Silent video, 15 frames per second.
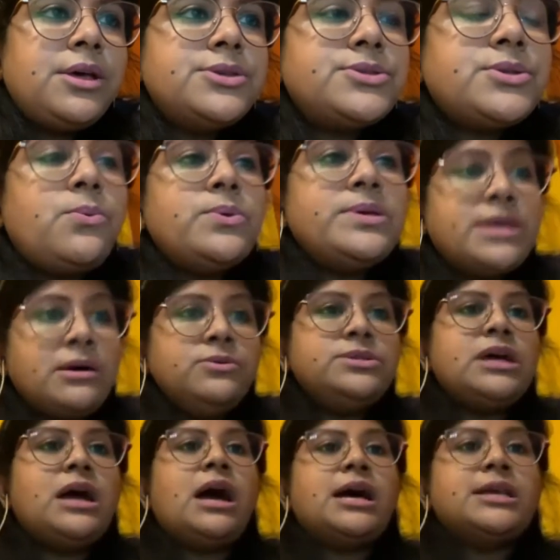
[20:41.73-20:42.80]
So, without
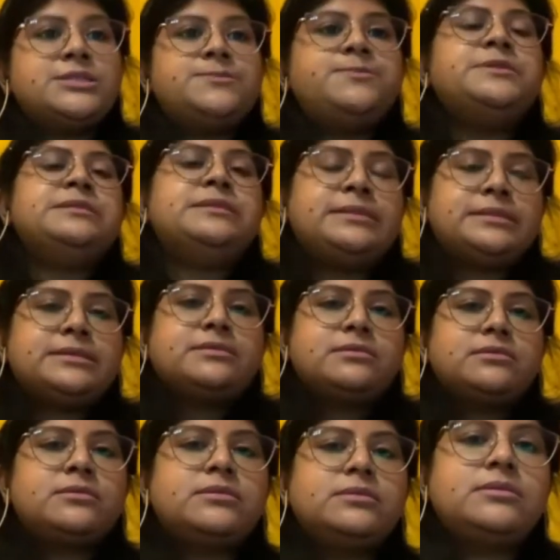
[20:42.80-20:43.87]
a husband,
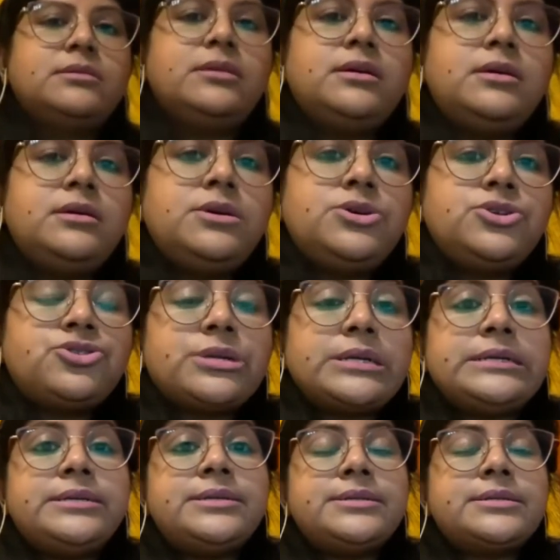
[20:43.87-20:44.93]
she
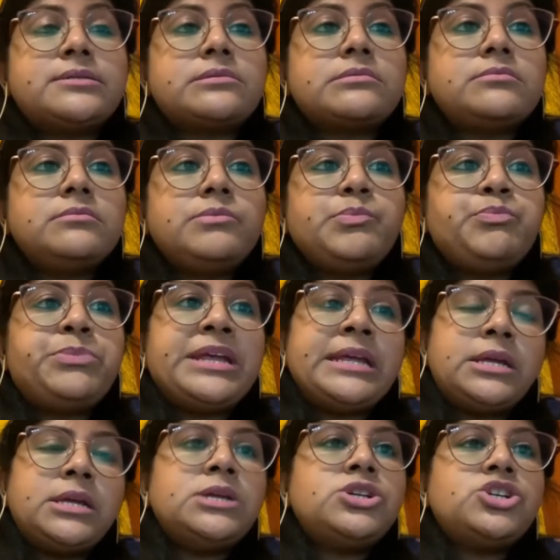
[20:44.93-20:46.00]
is
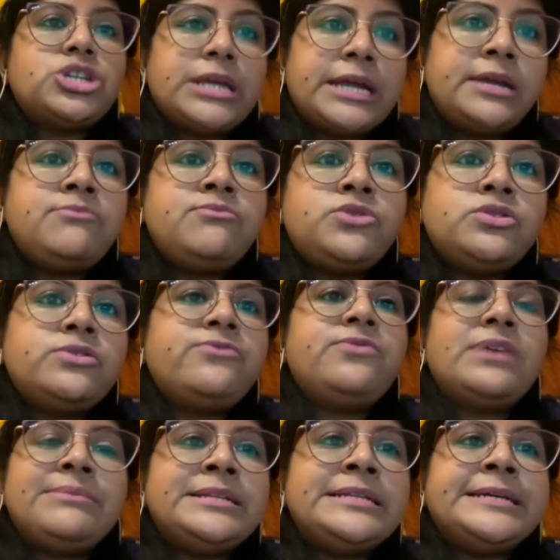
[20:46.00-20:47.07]
bringing shame to the
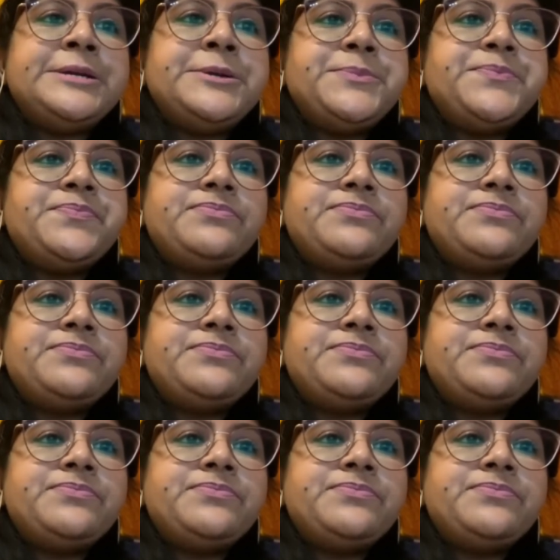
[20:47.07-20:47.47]
family.